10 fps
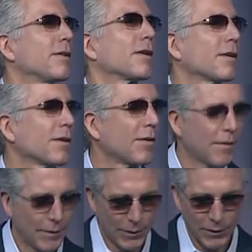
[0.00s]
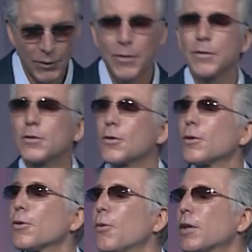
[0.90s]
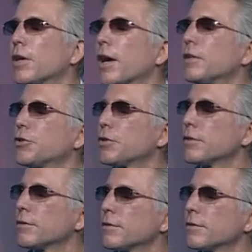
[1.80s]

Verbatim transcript: Look, there's only one catch.